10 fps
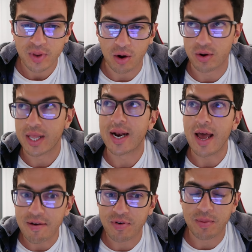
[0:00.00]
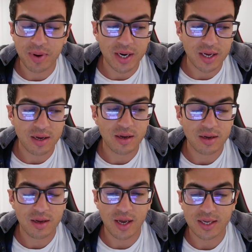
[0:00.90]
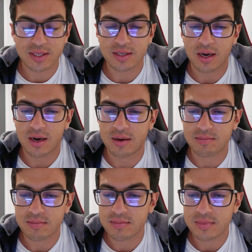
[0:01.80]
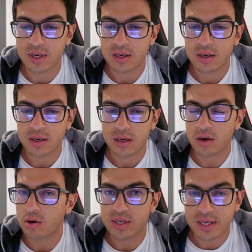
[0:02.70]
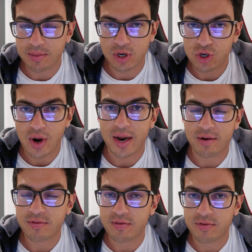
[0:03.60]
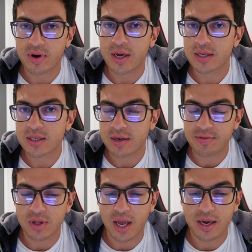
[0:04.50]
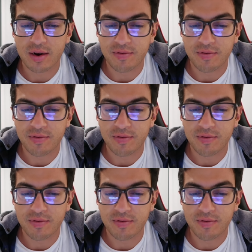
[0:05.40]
or that everybody gets, you know, is able to try it out for free and see if you like it.